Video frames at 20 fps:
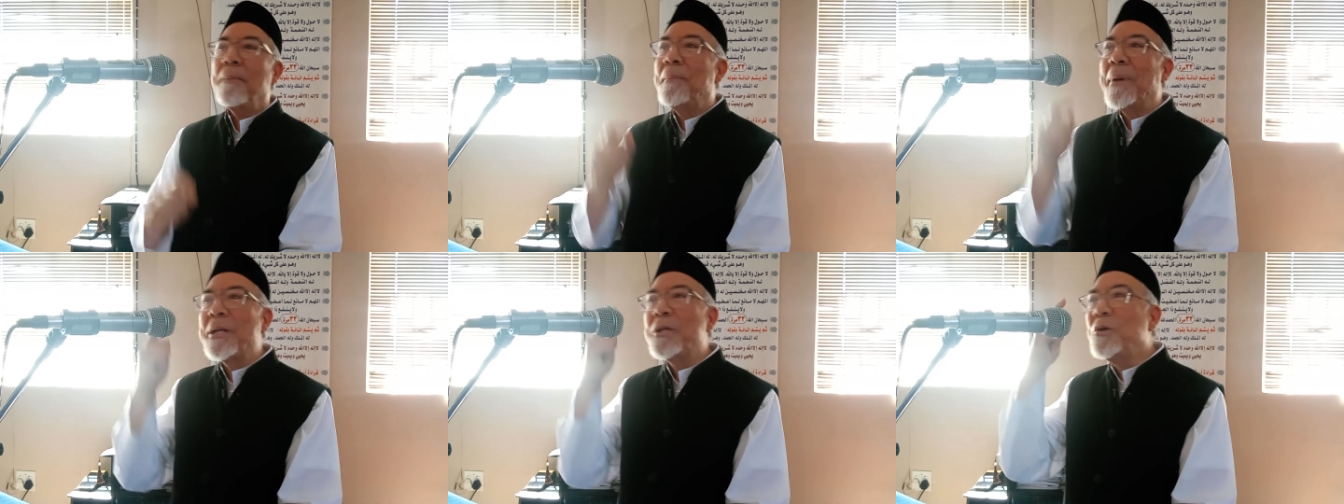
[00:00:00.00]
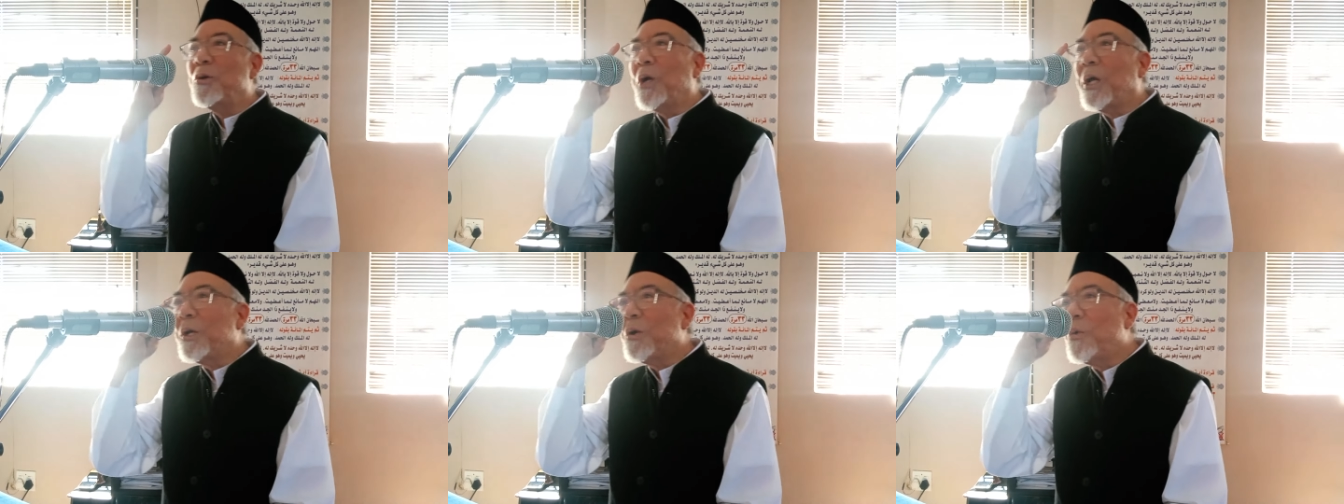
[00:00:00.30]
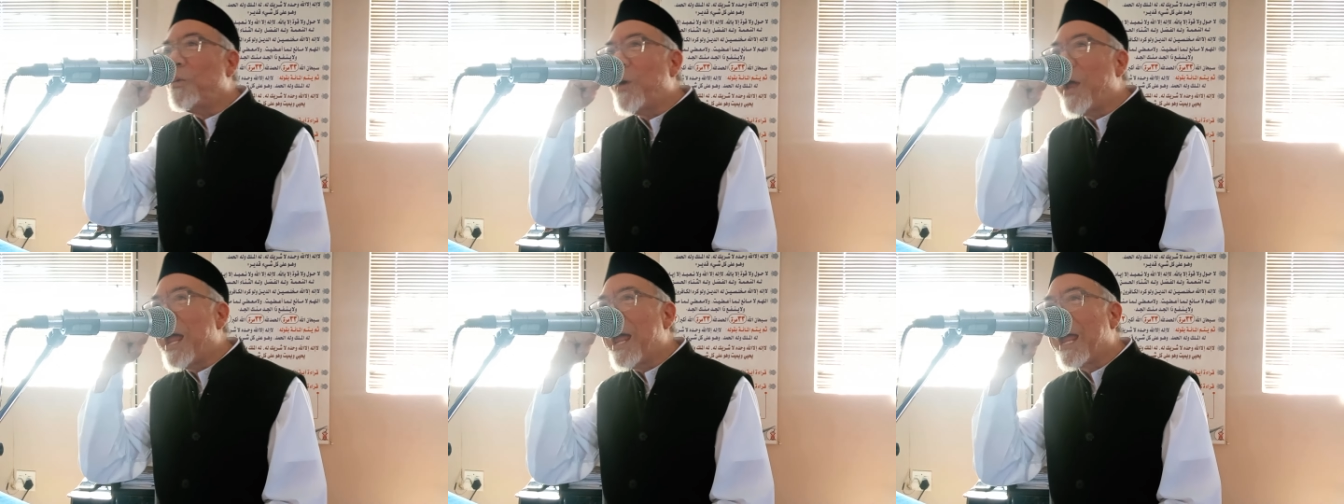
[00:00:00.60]
But you're not
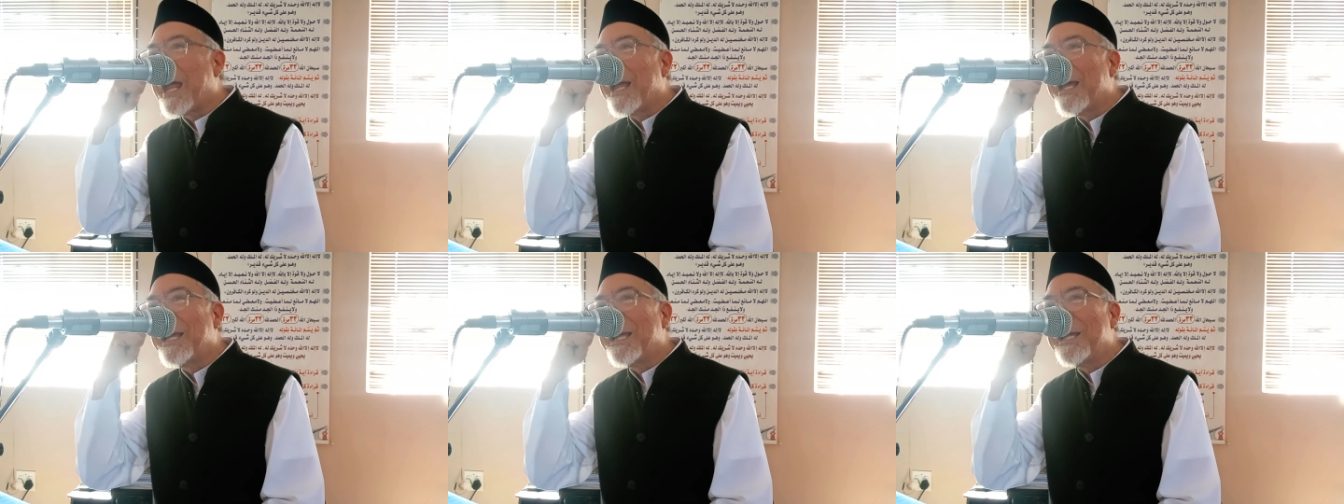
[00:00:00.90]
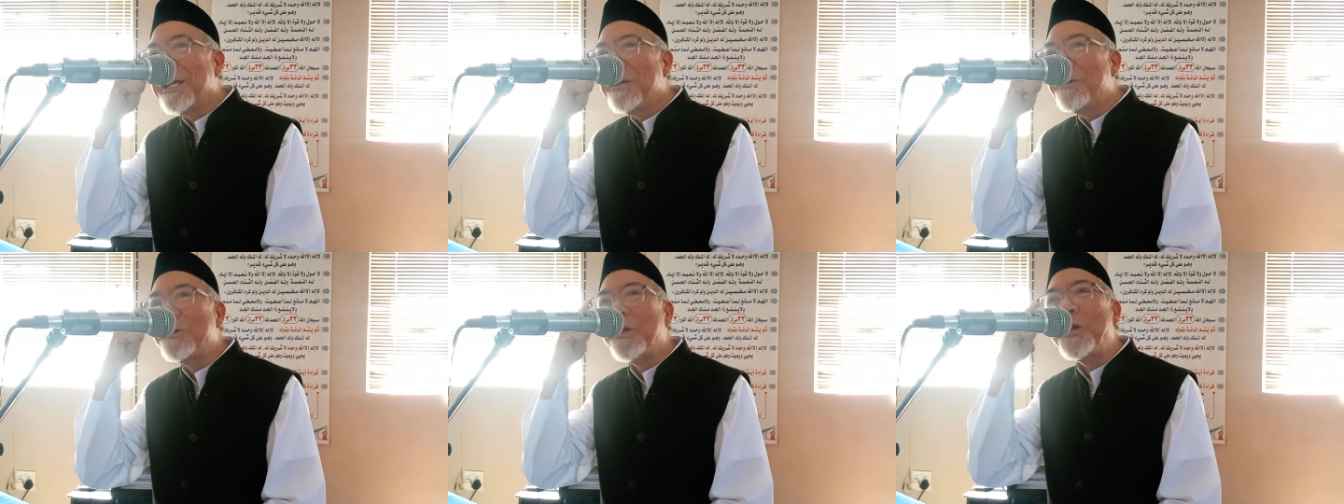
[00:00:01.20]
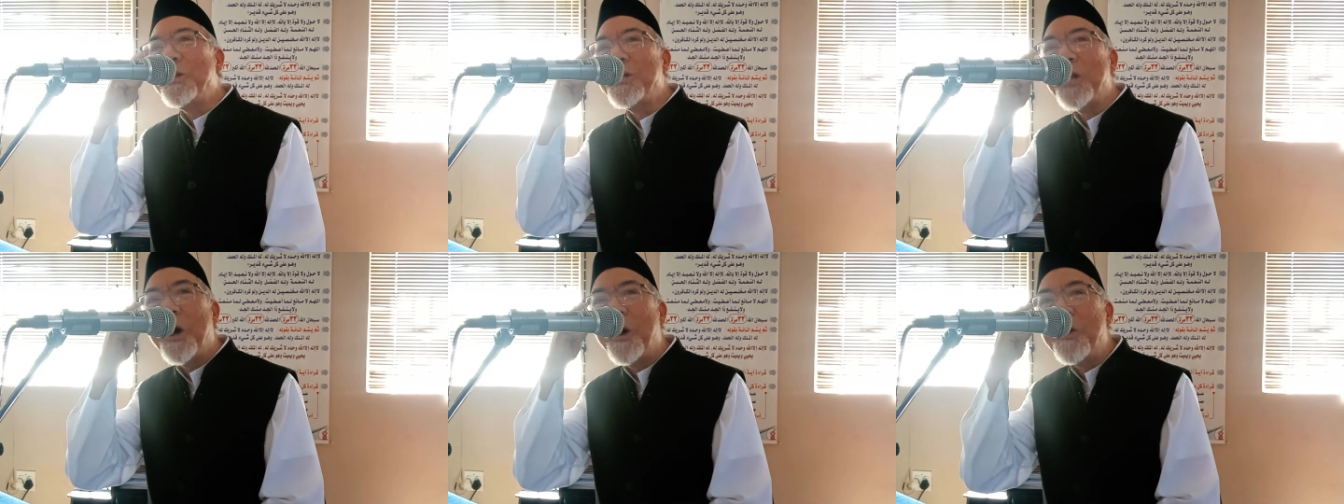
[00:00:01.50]
aware. You
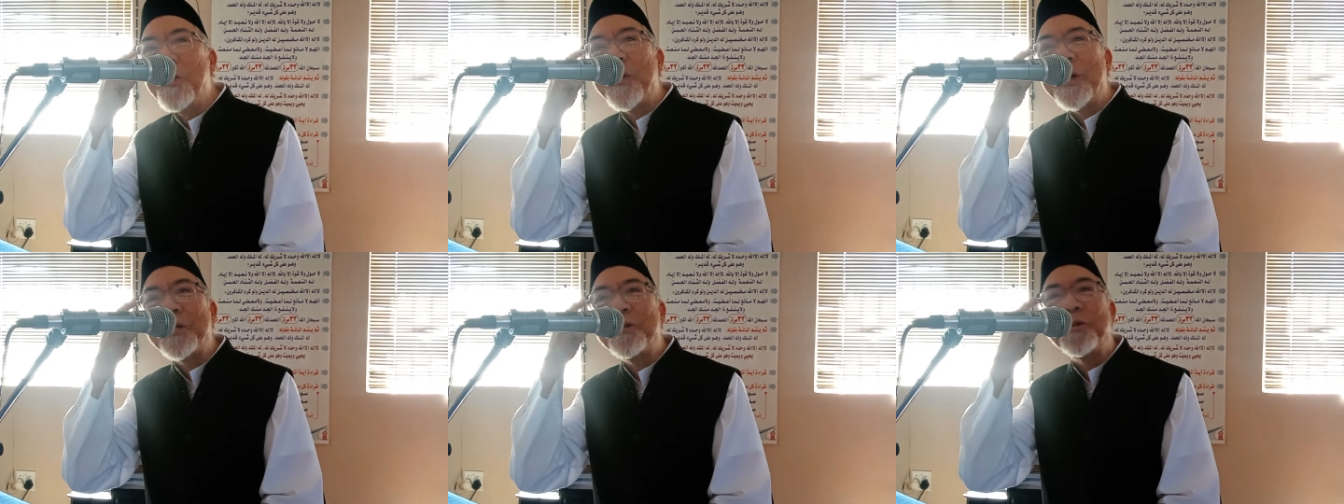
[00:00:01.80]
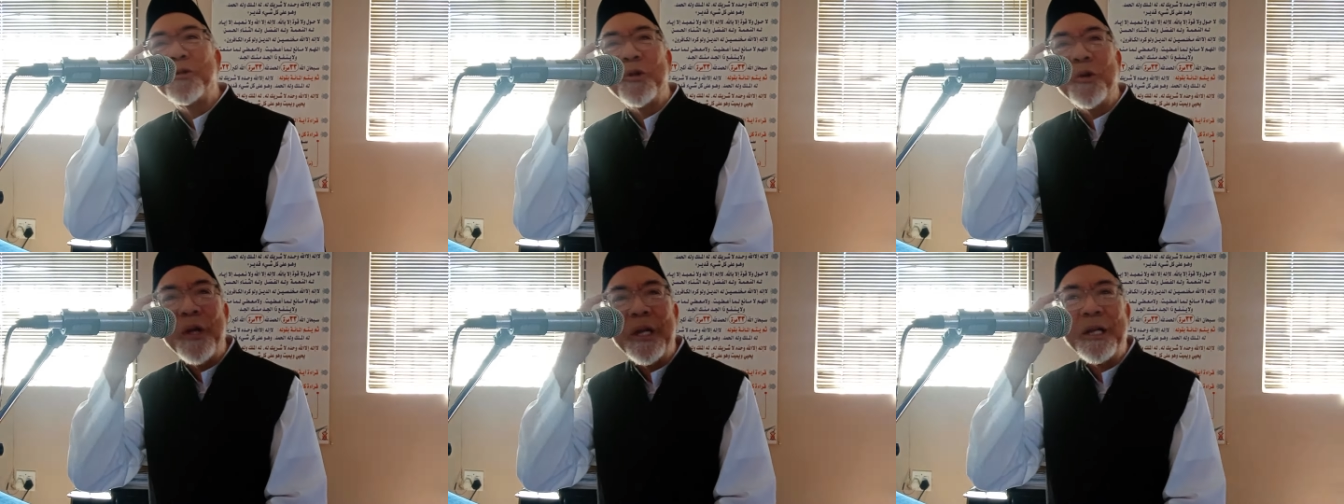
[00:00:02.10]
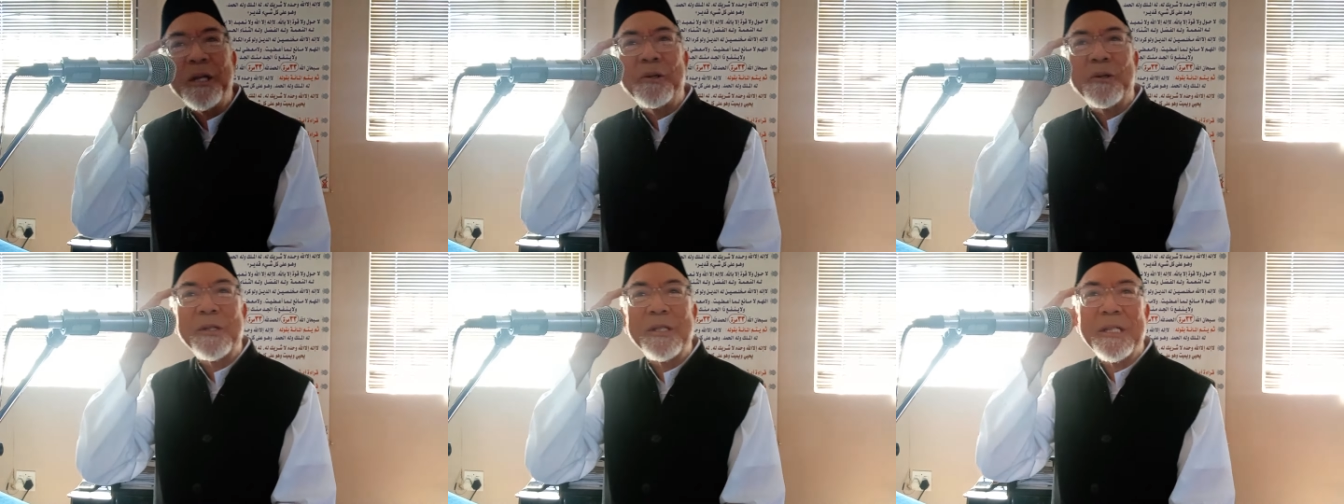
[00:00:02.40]
don't know what you're
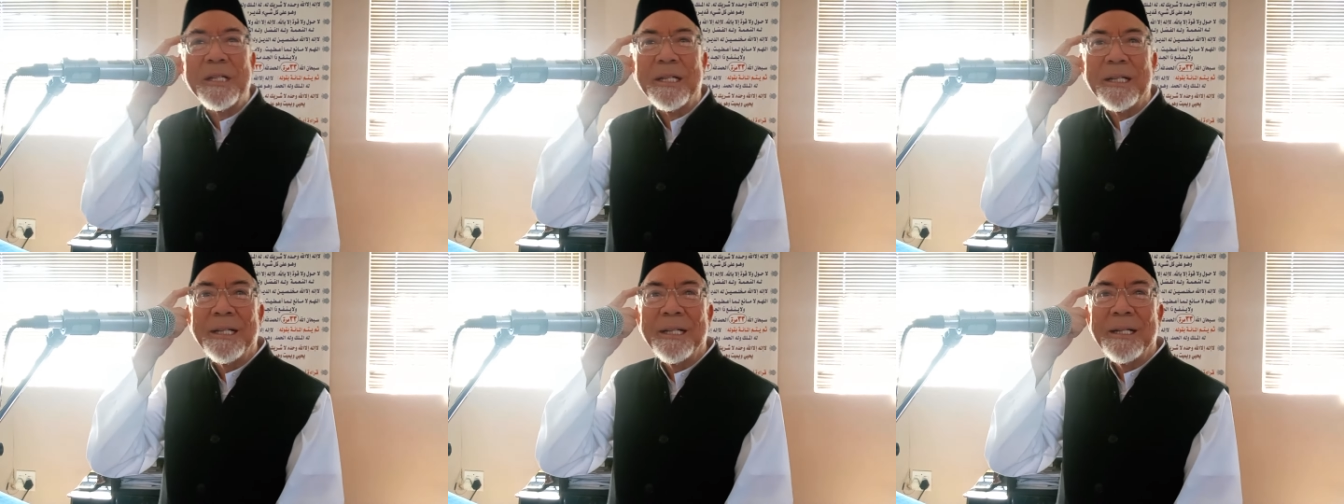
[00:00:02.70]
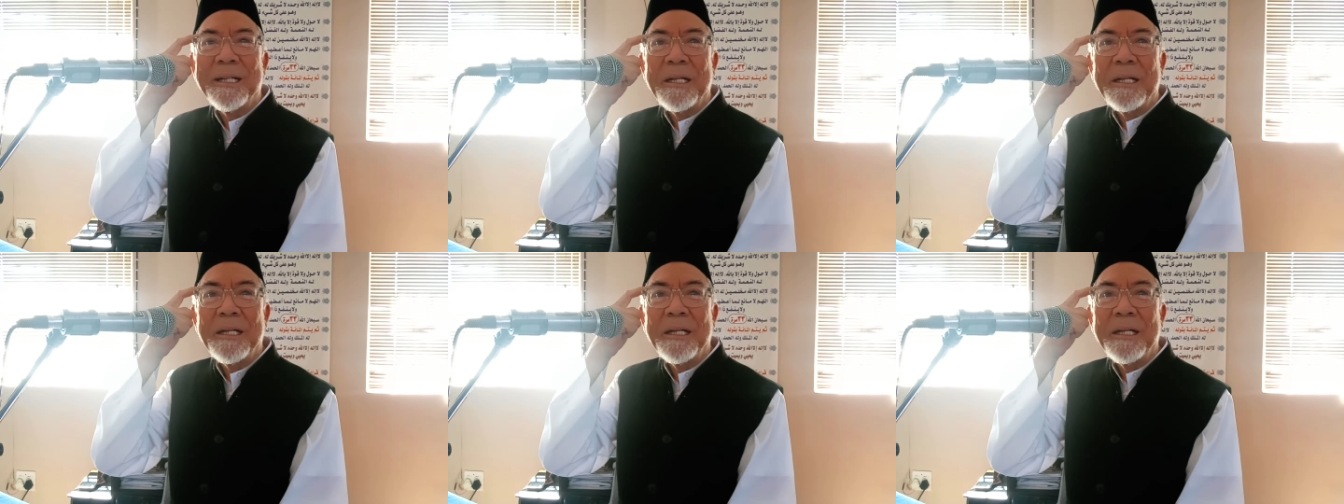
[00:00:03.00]
doing, you see.